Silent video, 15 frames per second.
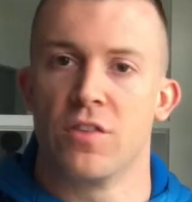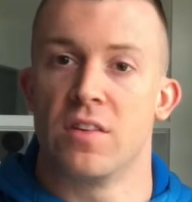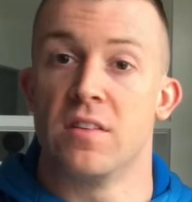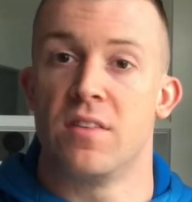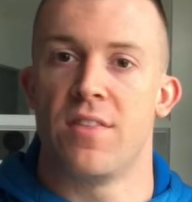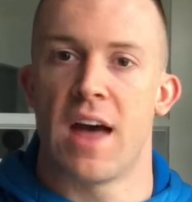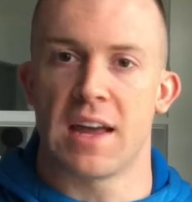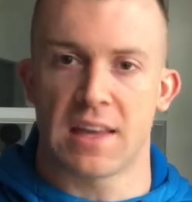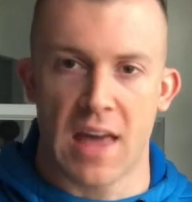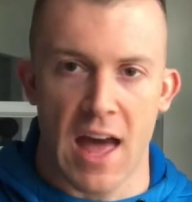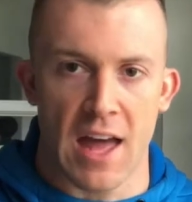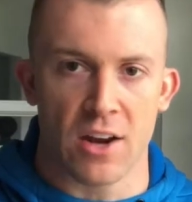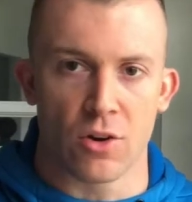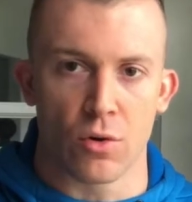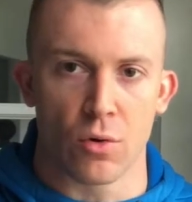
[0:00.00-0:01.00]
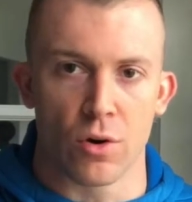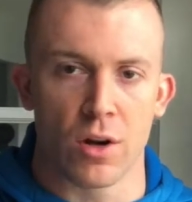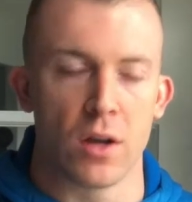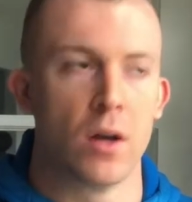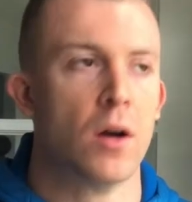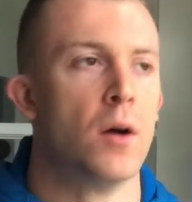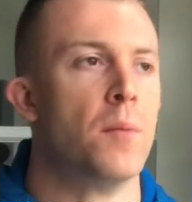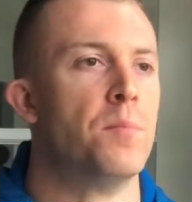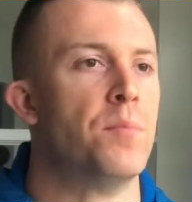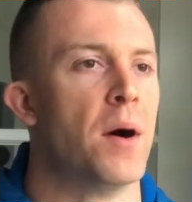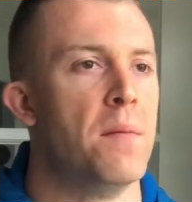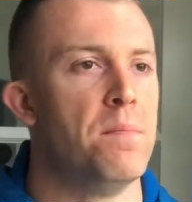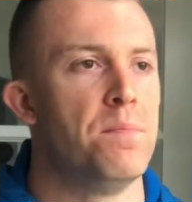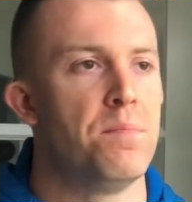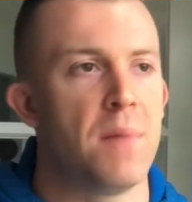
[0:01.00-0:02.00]
into that category.
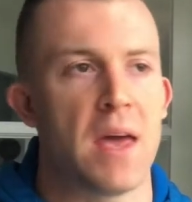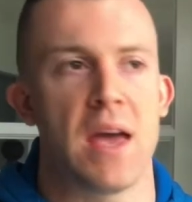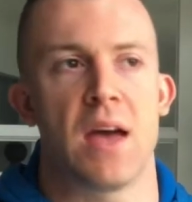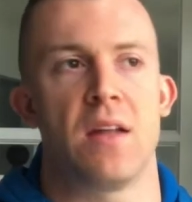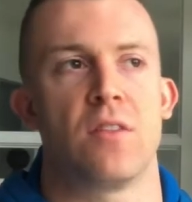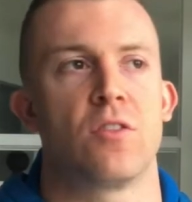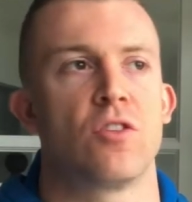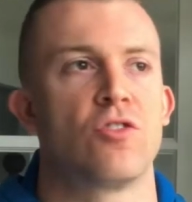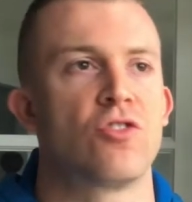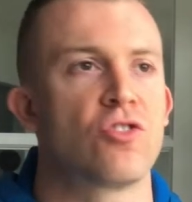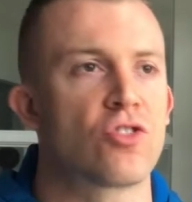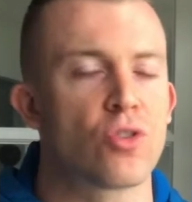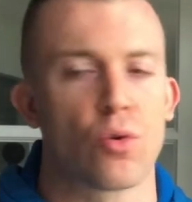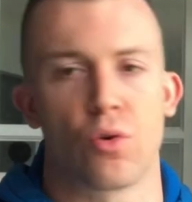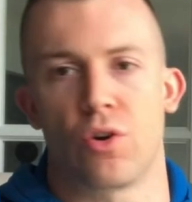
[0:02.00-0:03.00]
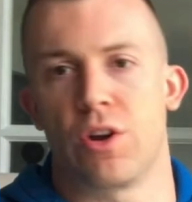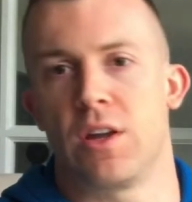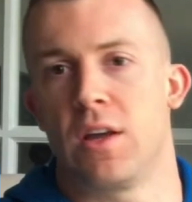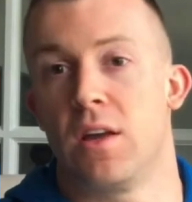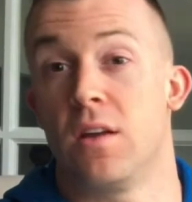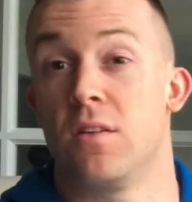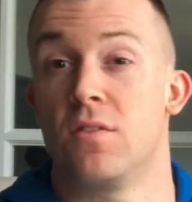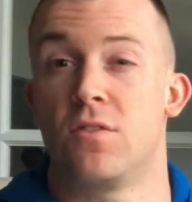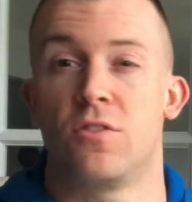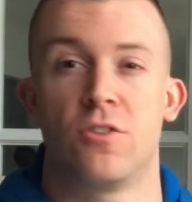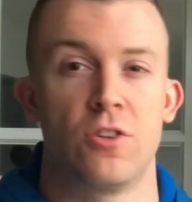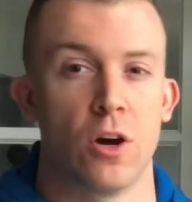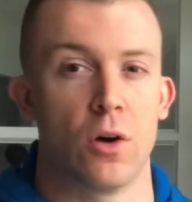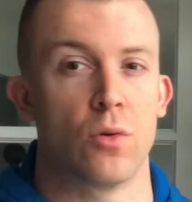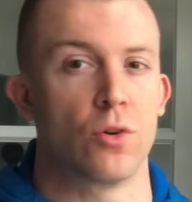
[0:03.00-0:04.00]
But man, the story is
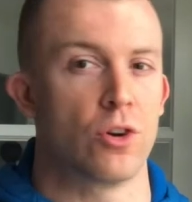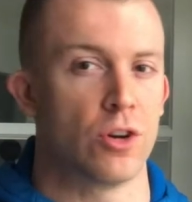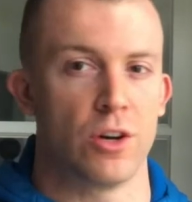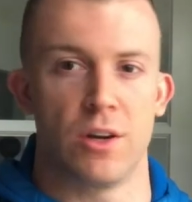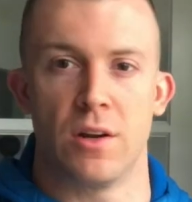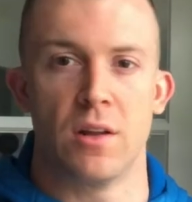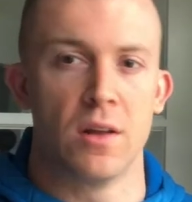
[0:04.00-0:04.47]
so good.